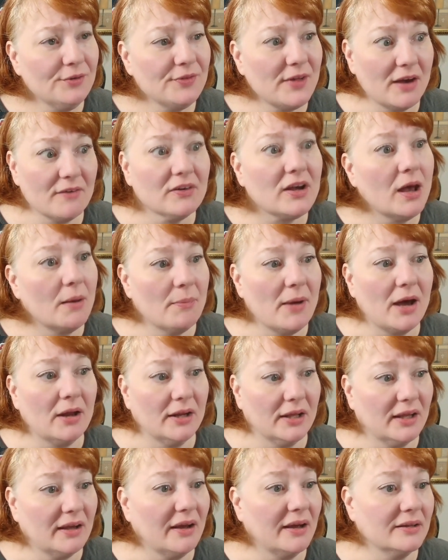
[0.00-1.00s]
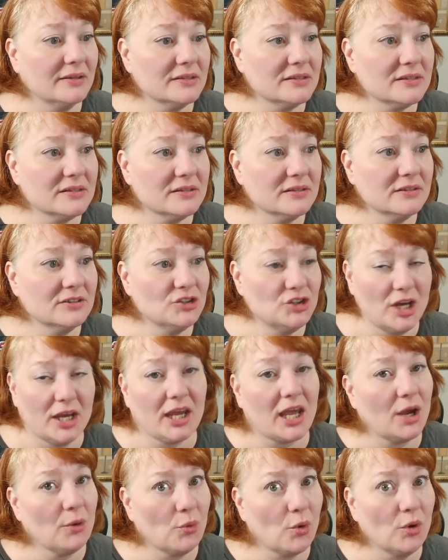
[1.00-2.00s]
that have come out against
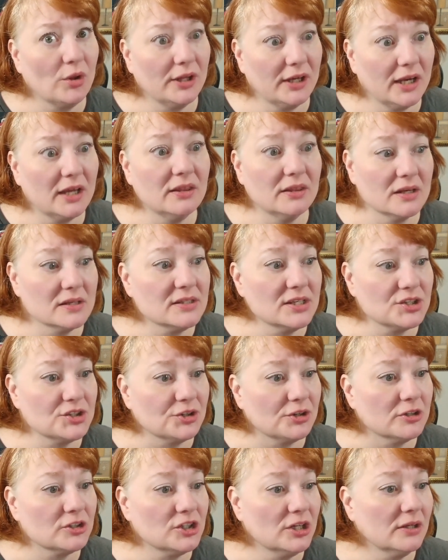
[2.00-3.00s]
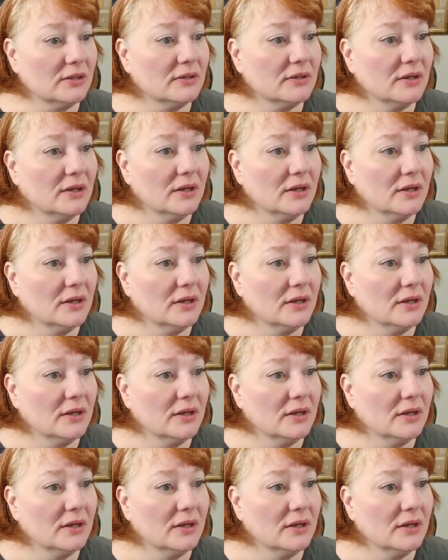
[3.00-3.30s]
JK Rowling in this assertion.